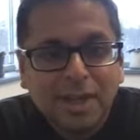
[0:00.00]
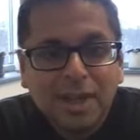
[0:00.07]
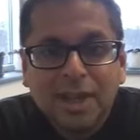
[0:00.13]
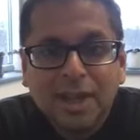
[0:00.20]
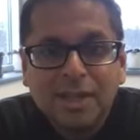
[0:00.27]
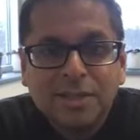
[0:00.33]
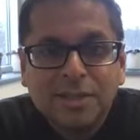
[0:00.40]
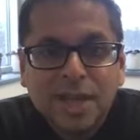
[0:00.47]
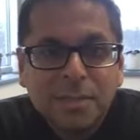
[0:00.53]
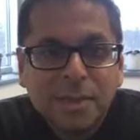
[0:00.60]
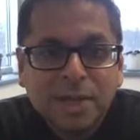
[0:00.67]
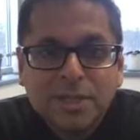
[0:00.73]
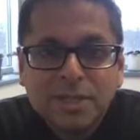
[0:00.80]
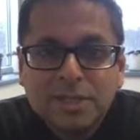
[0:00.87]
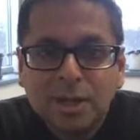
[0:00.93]
and Dom,
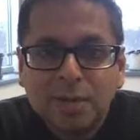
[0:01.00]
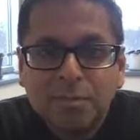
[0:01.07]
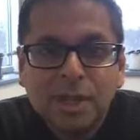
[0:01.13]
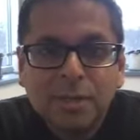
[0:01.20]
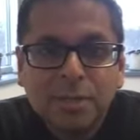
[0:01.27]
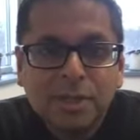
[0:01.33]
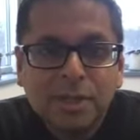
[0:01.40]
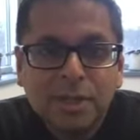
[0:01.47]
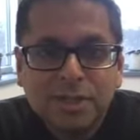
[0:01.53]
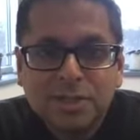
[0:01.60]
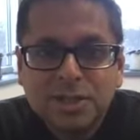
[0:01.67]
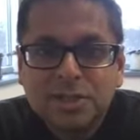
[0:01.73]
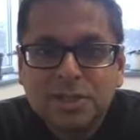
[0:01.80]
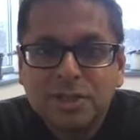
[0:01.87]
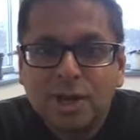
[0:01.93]
I just thought maybe let's
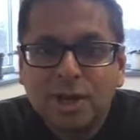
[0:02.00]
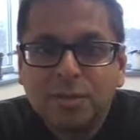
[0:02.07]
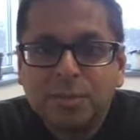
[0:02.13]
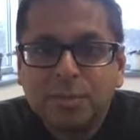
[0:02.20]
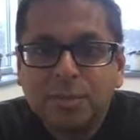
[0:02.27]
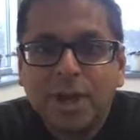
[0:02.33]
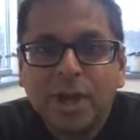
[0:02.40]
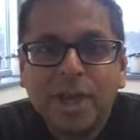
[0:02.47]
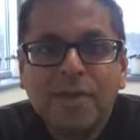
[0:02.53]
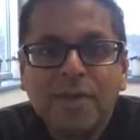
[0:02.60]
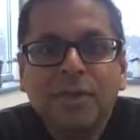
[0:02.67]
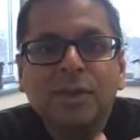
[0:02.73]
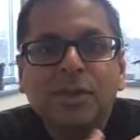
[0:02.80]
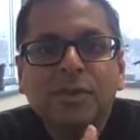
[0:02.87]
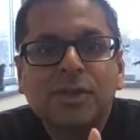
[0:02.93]
just start by
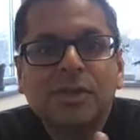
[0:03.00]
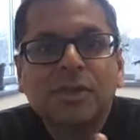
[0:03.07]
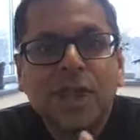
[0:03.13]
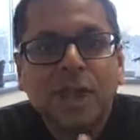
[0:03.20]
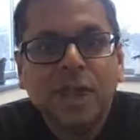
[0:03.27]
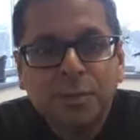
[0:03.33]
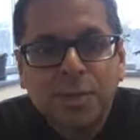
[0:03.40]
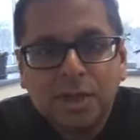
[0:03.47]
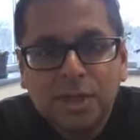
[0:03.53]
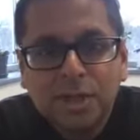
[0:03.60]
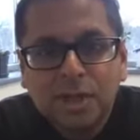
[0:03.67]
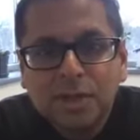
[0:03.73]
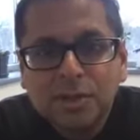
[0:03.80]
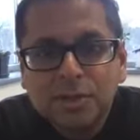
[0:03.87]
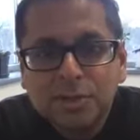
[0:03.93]
having you just take a minute,
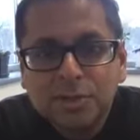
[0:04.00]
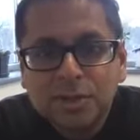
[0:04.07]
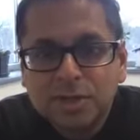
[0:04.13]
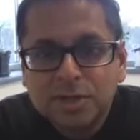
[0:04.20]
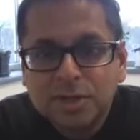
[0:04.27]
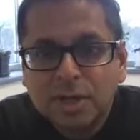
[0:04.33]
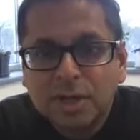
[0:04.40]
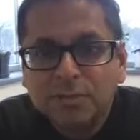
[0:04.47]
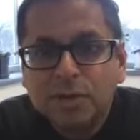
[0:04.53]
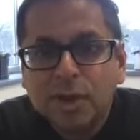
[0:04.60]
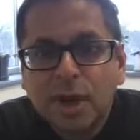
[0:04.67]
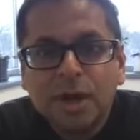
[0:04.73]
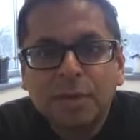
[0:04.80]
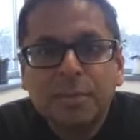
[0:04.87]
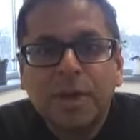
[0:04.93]
introduce yourself,
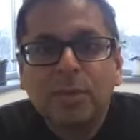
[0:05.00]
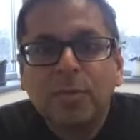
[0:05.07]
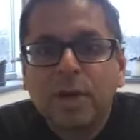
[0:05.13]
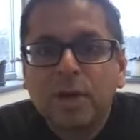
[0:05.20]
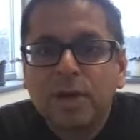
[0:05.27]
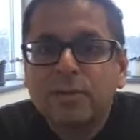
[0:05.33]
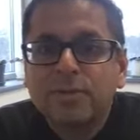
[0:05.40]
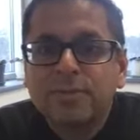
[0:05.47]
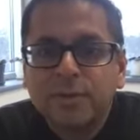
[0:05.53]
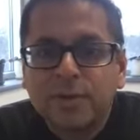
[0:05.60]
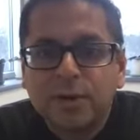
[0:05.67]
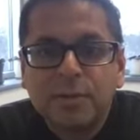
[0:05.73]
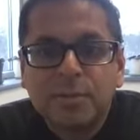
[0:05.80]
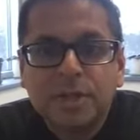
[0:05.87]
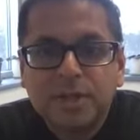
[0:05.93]
talk about where the
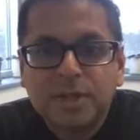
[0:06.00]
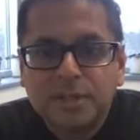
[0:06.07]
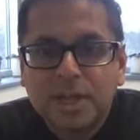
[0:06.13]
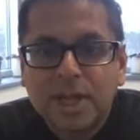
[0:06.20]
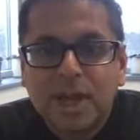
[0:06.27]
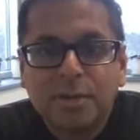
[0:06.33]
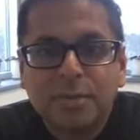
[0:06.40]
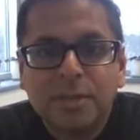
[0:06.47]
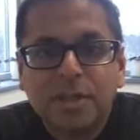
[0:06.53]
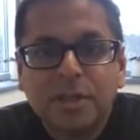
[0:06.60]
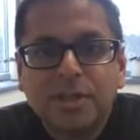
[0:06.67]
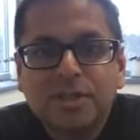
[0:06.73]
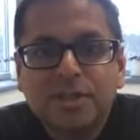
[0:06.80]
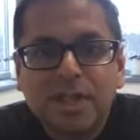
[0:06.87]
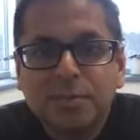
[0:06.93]
firm is now. I mean,
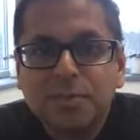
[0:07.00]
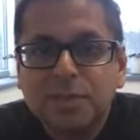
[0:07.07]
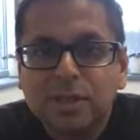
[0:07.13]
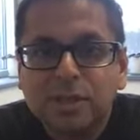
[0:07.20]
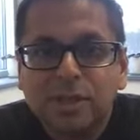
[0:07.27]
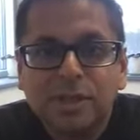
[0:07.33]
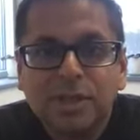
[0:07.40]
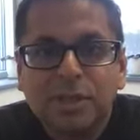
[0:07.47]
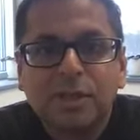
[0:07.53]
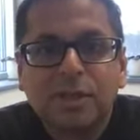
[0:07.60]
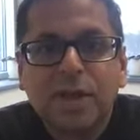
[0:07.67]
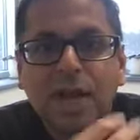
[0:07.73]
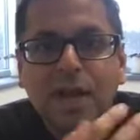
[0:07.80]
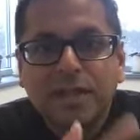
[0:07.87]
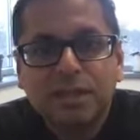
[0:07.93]
it seems like you're
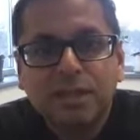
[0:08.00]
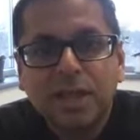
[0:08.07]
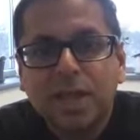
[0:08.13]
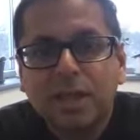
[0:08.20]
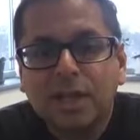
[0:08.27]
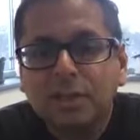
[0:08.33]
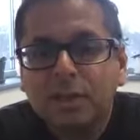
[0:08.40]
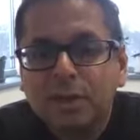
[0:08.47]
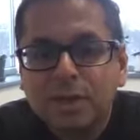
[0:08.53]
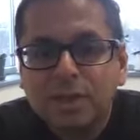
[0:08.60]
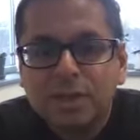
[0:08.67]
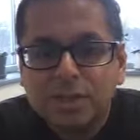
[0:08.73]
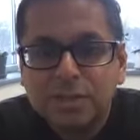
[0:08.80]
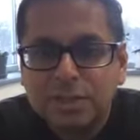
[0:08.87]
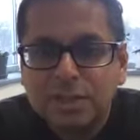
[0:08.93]
constantly adding
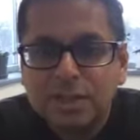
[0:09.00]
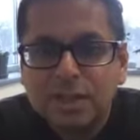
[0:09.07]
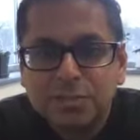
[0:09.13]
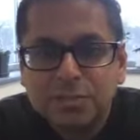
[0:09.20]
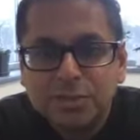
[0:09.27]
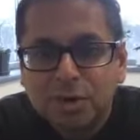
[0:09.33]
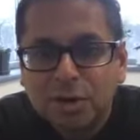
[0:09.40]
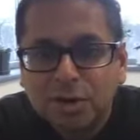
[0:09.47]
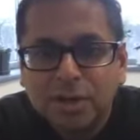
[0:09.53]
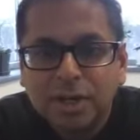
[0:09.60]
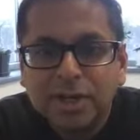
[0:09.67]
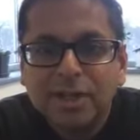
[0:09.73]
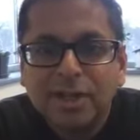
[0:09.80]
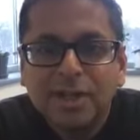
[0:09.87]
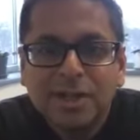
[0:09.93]
lawyers and the team's
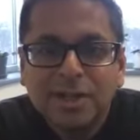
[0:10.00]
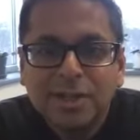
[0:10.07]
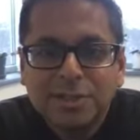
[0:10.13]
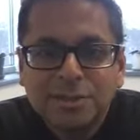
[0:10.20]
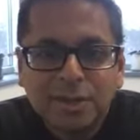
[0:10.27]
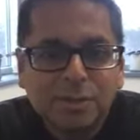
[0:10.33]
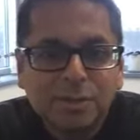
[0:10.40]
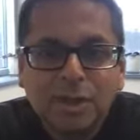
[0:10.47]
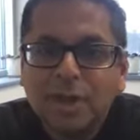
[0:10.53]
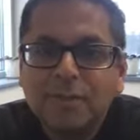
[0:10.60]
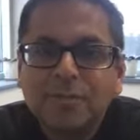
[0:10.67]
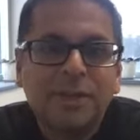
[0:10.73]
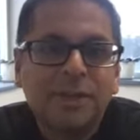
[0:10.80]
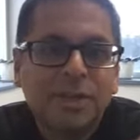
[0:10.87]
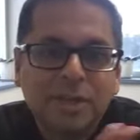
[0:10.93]
growing. So I'd love
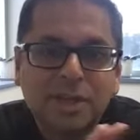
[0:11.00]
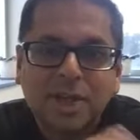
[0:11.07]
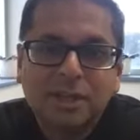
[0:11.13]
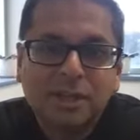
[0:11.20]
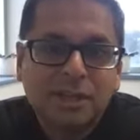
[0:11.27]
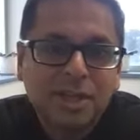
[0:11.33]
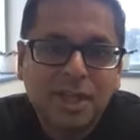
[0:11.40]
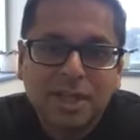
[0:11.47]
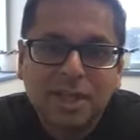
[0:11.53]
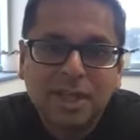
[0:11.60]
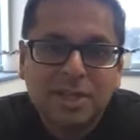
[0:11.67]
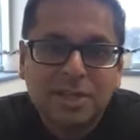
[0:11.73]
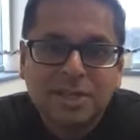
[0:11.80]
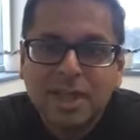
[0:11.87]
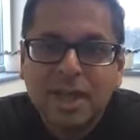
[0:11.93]
to just kind of get
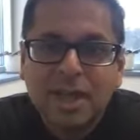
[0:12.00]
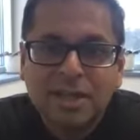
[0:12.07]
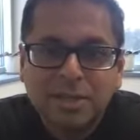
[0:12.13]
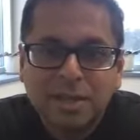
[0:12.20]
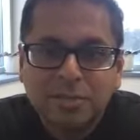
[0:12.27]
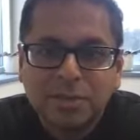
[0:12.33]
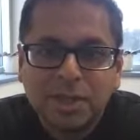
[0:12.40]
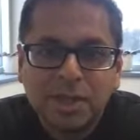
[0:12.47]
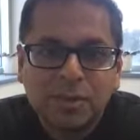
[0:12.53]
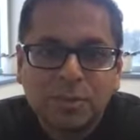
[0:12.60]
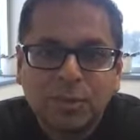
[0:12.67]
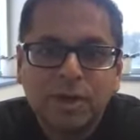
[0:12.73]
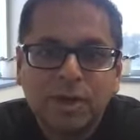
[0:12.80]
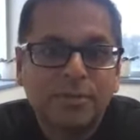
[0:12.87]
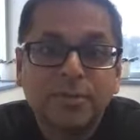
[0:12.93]
a status update on
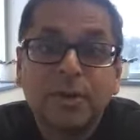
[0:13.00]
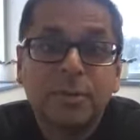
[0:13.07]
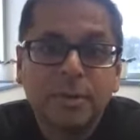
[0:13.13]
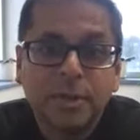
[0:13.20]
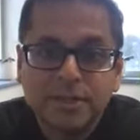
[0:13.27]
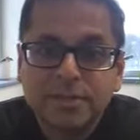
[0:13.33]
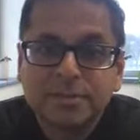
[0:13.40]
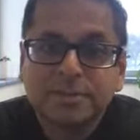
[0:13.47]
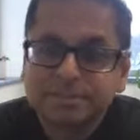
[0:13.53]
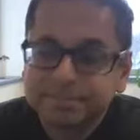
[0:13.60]
where the firm is.